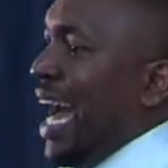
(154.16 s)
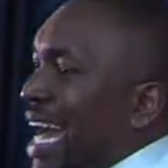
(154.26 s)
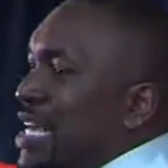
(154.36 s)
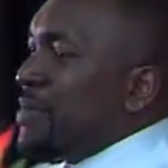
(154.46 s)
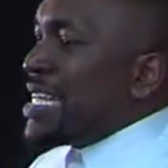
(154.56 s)

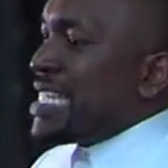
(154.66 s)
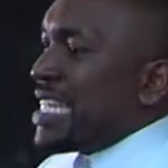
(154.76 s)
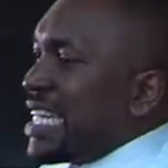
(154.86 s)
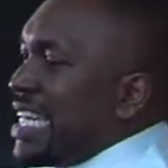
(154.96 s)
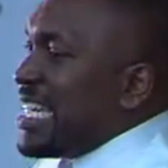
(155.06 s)
I must
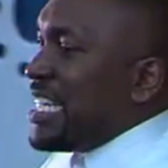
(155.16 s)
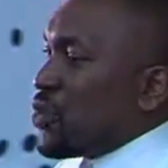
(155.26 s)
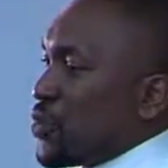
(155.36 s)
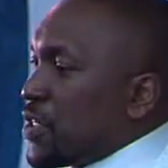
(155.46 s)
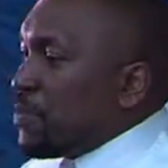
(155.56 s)
learn
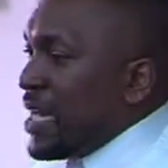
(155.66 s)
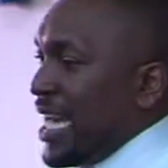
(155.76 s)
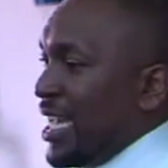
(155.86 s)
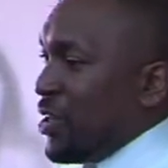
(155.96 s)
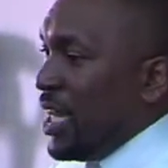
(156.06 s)
to
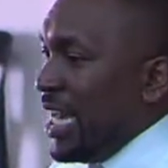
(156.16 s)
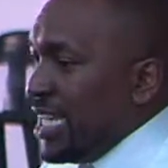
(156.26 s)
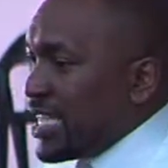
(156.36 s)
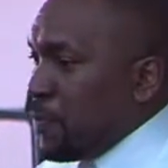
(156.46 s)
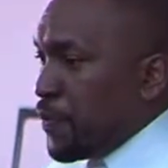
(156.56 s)
smile
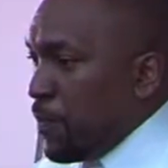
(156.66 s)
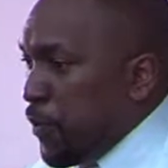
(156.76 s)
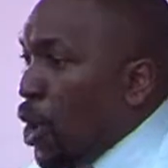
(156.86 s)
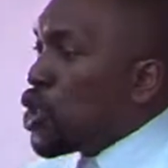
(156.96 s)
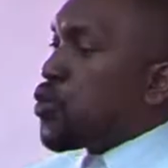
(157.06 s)
at
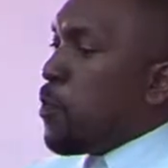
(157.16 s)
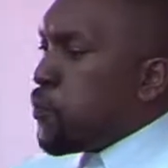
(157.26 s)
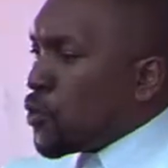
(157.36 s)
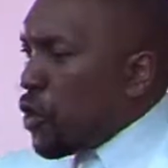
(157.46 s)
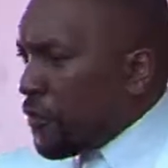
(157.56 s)
people to
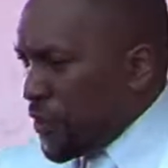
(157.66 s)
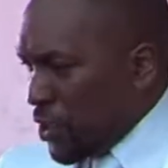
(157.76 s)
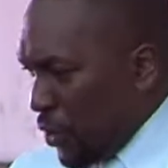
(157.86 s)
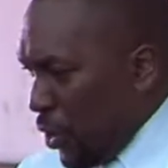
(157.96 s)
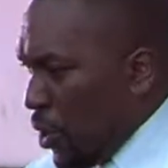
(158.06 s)
profit
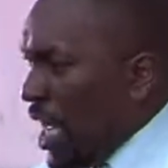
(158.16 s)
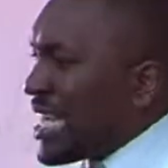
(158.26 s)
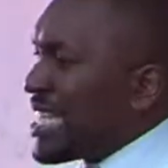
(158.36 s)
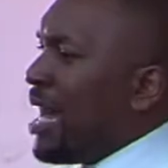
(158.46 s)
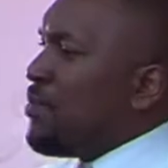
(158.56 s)
all.
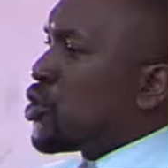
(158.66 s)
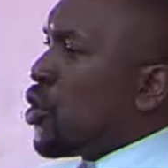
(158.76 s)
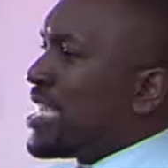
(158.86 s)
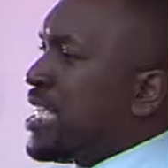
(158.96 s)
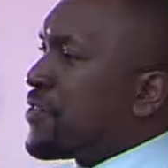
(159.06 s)
Some
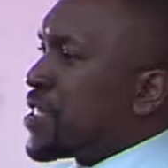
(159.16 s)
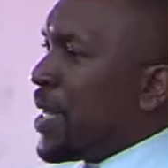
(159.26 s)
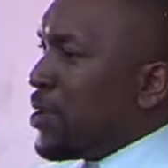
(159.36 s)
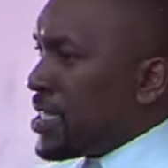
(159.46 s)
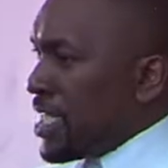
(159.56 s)
don't have
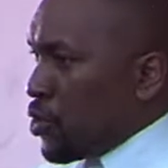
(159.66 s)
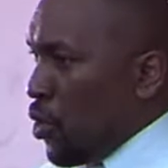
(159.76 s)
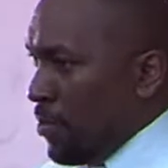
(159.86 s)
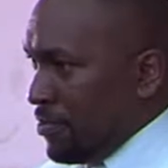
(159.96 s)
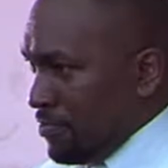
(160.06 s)
smiles at
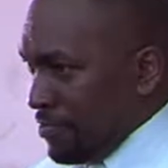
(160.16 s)
home.